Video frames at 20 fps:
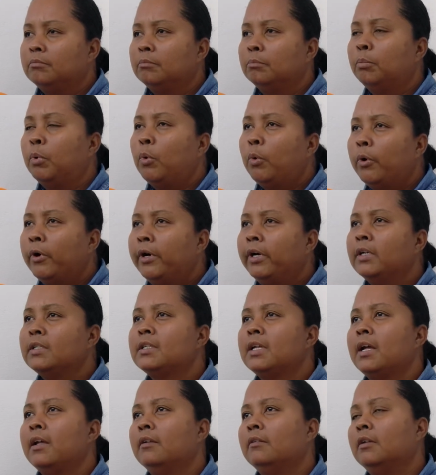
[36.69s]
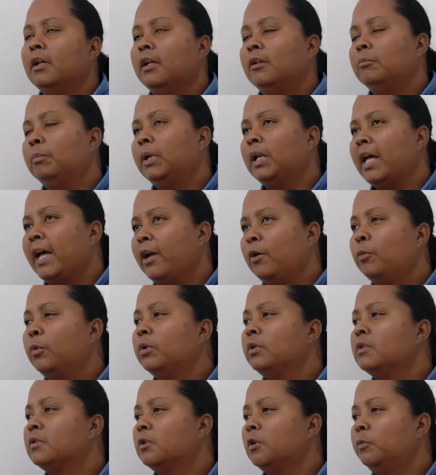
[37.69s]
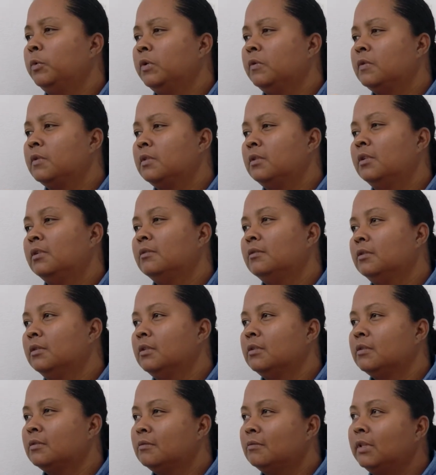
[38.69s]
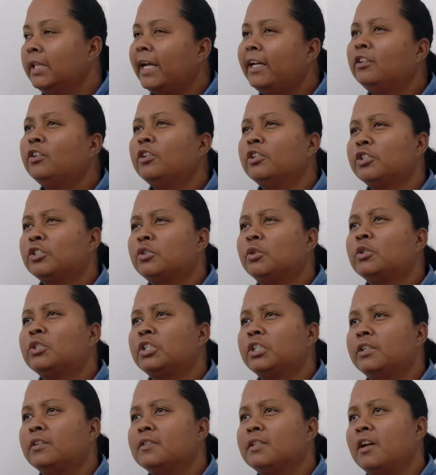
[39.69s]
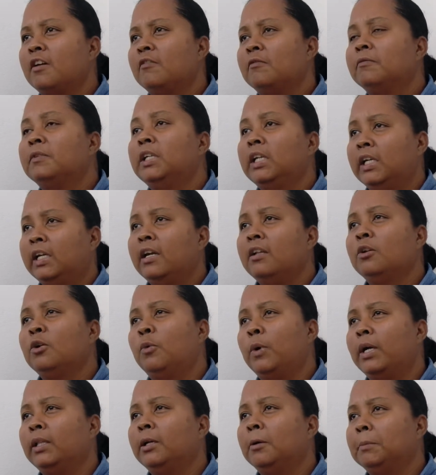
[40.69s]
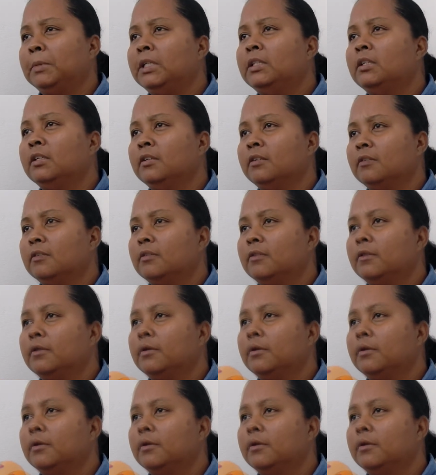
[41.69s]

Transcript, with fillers: boards and plywood. So this lighter structures have taken quite a beating.